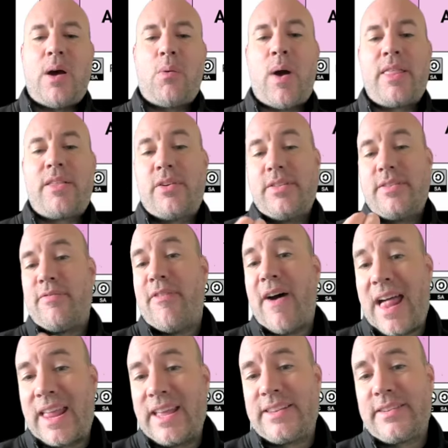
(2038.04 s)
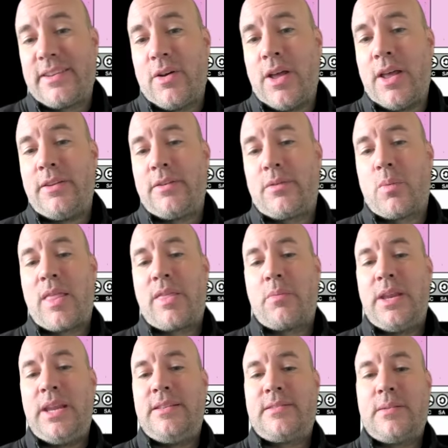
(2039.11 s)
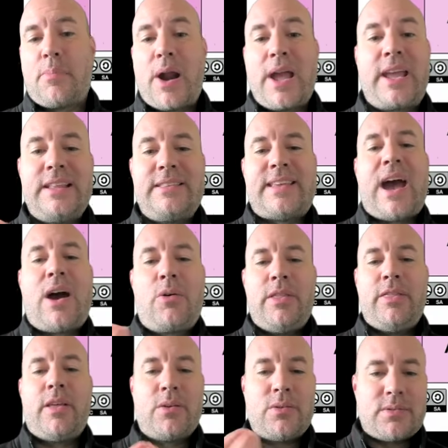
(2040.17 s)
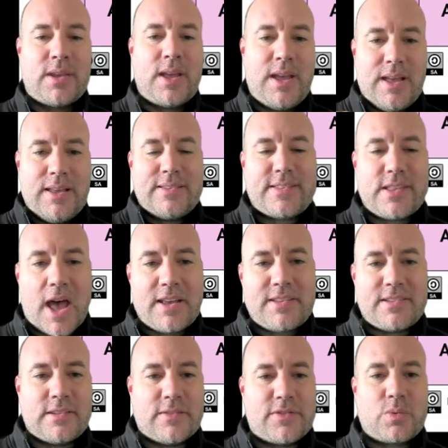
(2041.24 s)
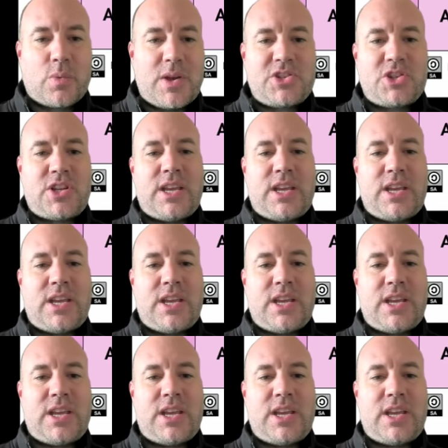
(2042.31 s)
about whether it's valid and whether we need to break it down in those slices of Swiss